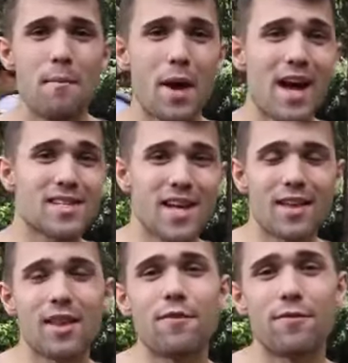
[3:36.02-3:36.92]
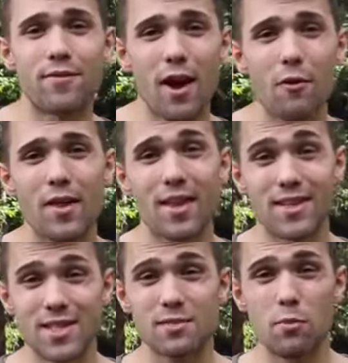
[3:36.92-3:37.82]
Past that, they found that
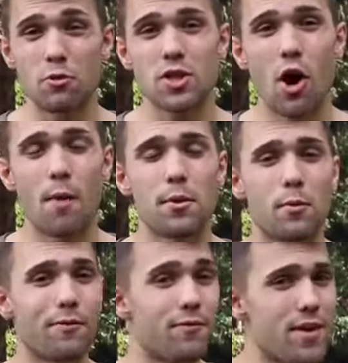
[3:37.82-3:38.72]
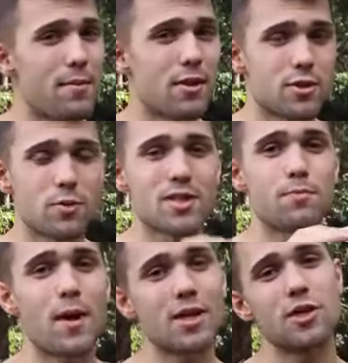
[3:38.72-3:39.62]
this is most common with females, so
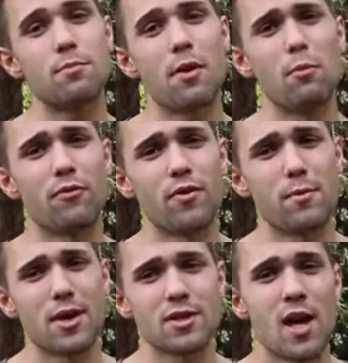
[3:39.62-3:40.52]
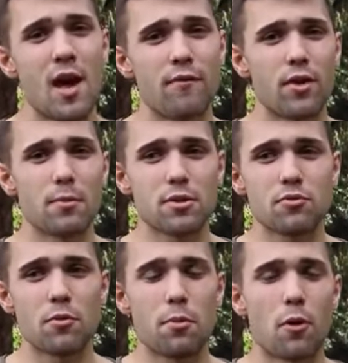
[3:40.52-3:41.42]
especially prevalent with females.
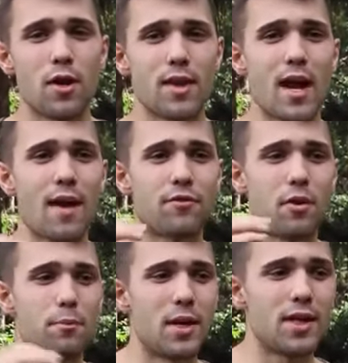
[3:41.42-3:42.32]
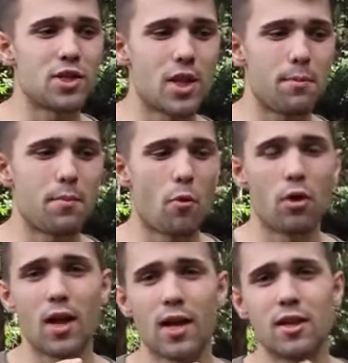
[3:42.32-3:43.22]
Females reported that after a binge, they'd be
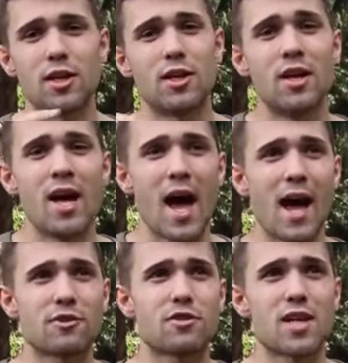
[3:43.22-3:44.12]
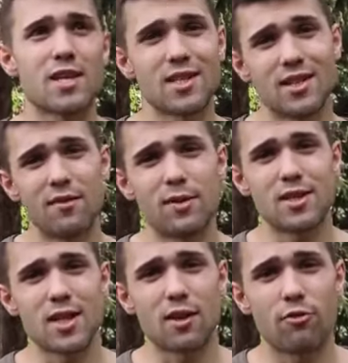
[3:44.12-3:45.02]
more likely to exercise
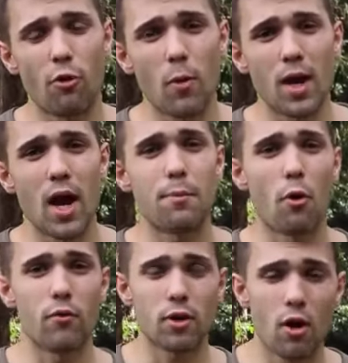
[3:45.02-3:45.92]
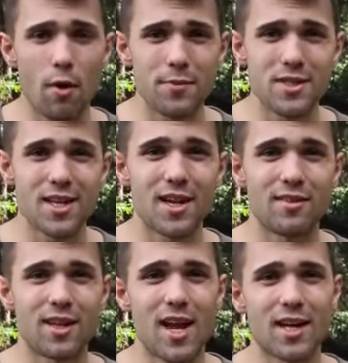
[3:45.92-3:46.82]
activities like throwing up,
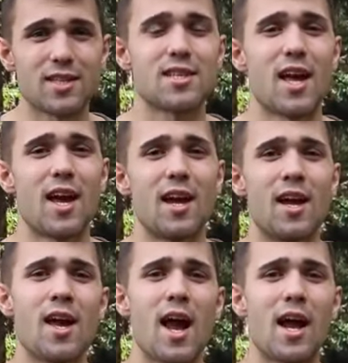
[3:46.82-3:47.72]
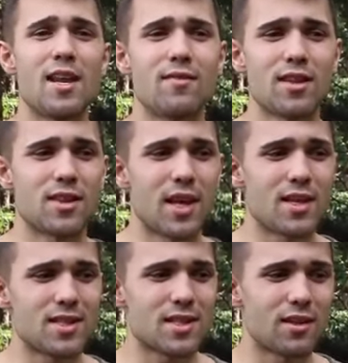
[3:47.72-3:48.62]
overcompensating the next day, and even
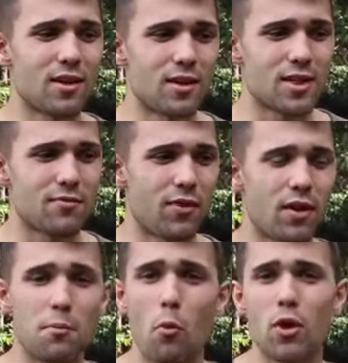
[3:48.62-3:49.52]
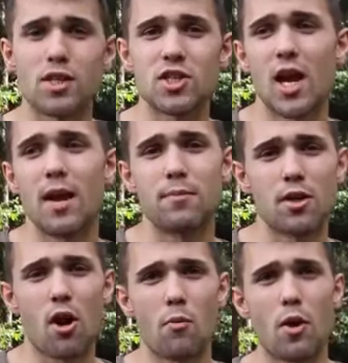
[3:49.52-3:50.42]
things as little as feeling more ashamed
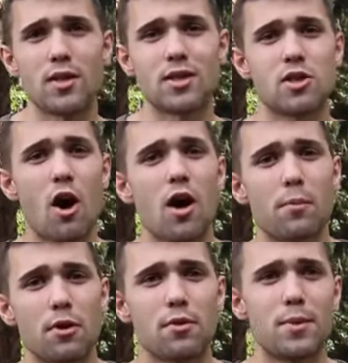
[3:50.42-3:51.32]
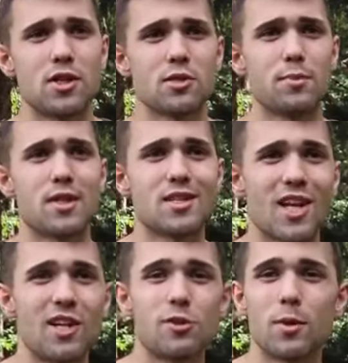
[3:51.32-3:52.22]
and not wanting to talk about the binge and being
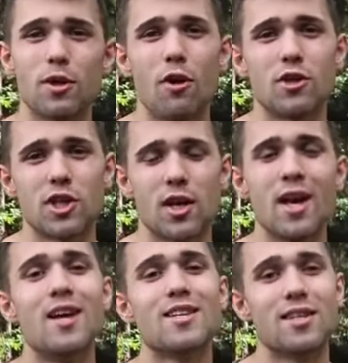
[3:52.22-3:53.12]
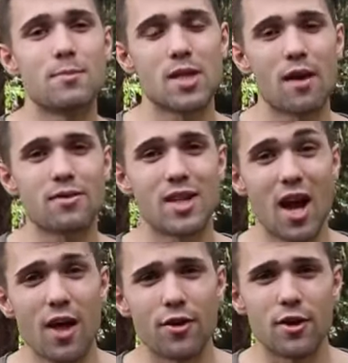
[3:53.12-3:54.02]
scared to acknowledge it to themselves and
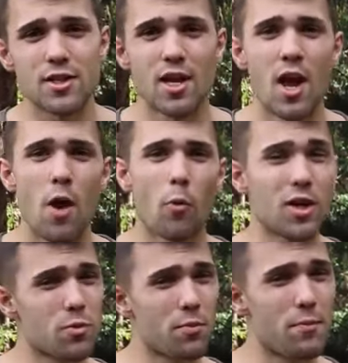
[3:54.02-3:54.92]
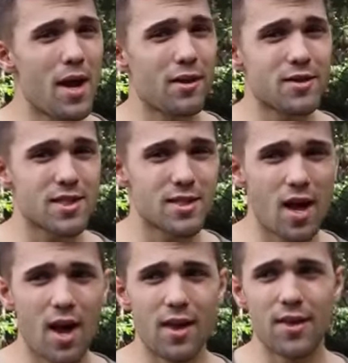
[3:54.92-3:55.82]
others. Whereas with males,
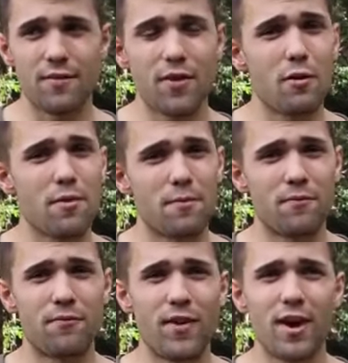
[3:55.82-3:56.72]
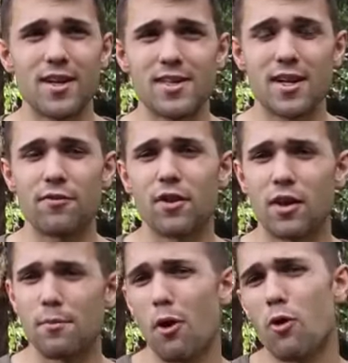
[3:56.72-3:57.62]
they found a very
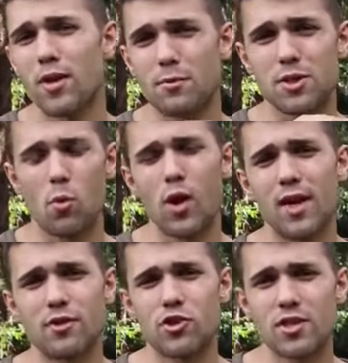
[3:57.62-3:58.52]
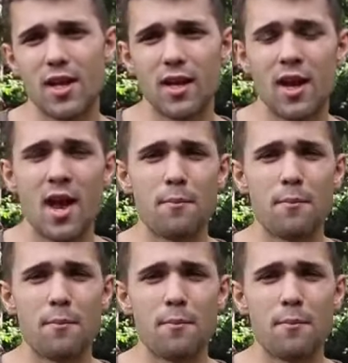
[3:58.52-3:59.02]
different component that was quite interesting.